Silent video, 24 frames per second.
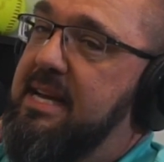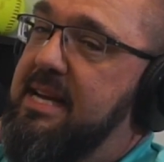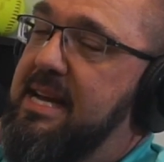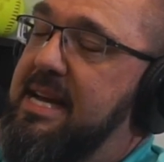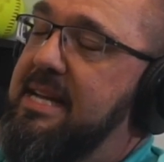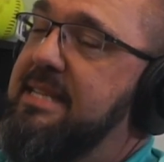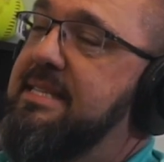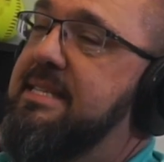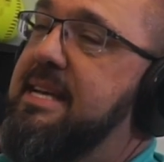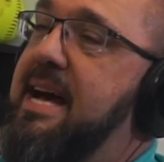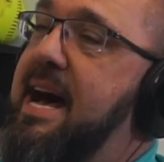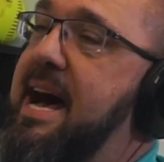
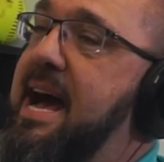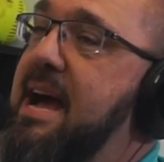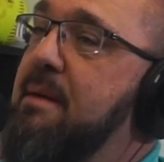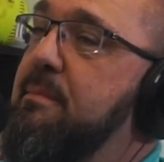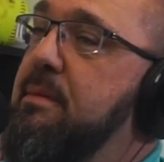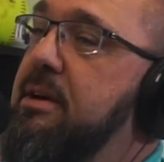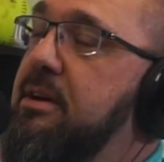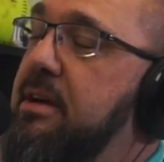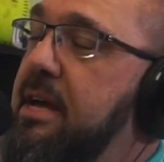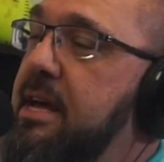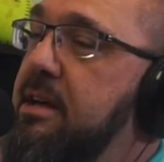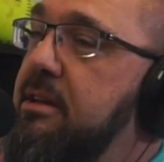in
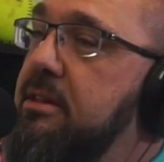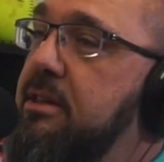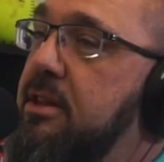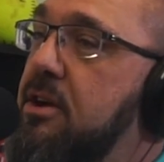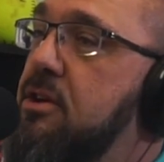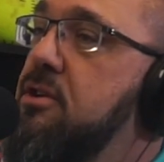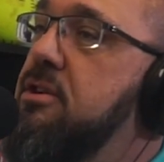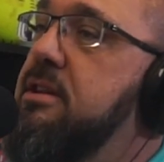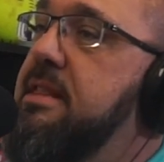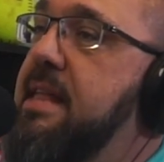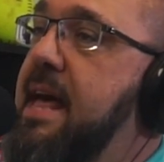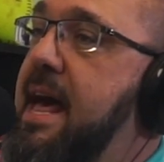time he'll
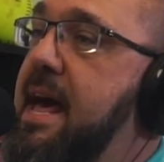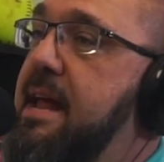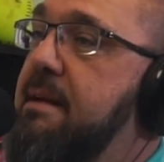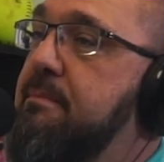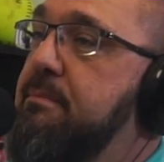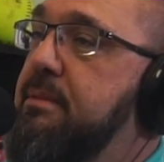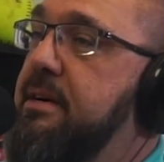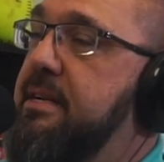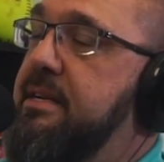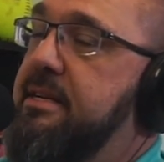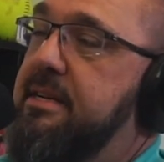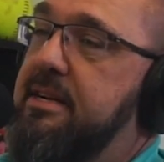learn
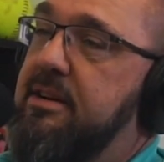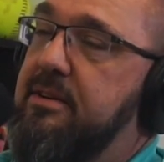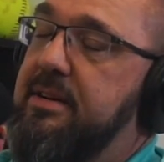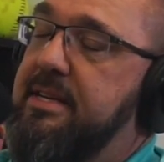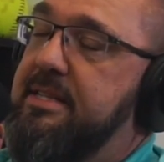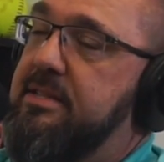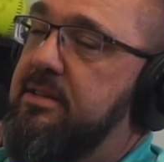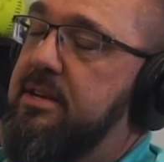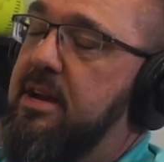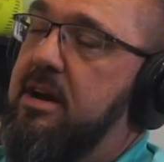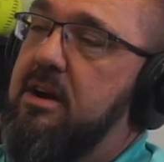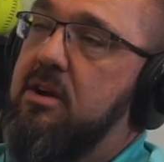that. But
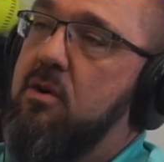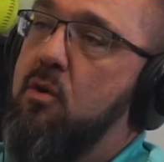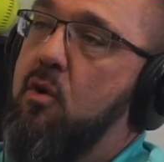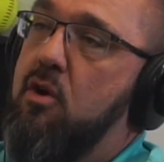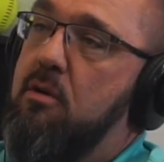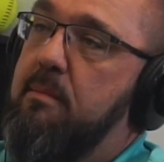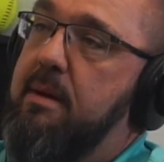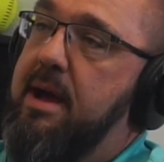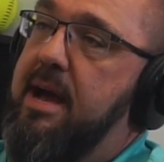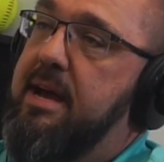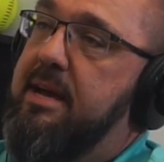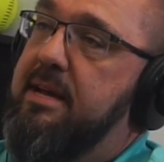he's a young
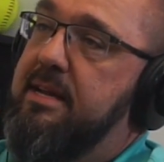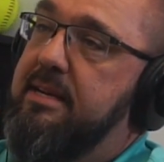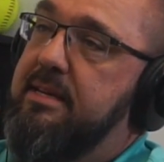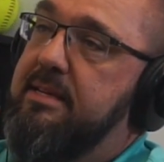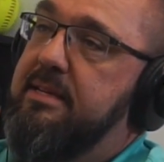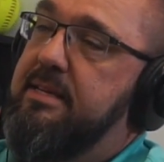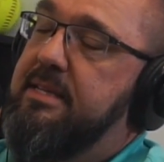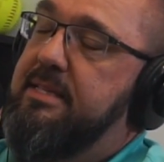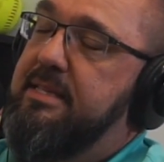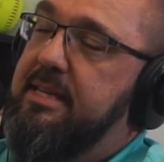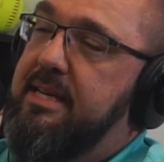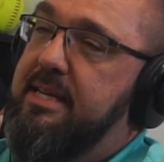quarterback
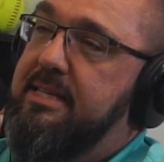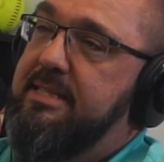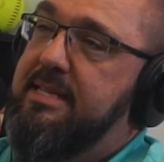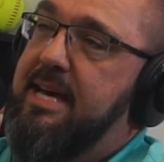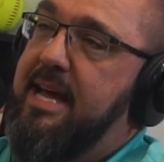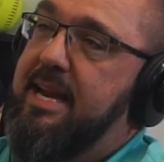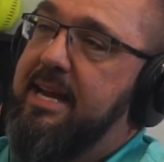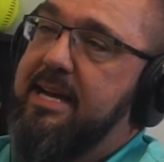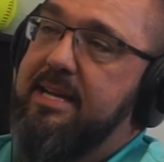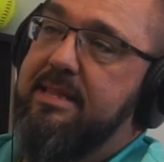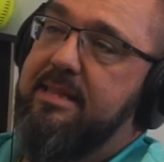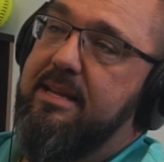and he's
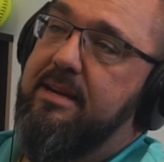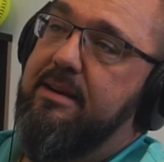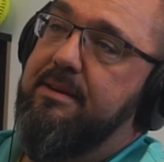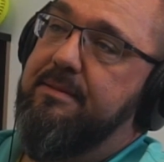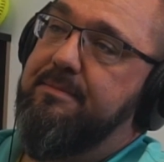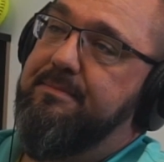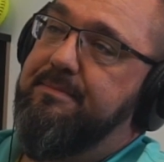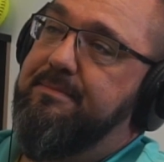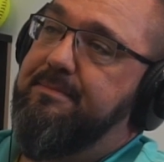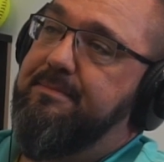got to get there.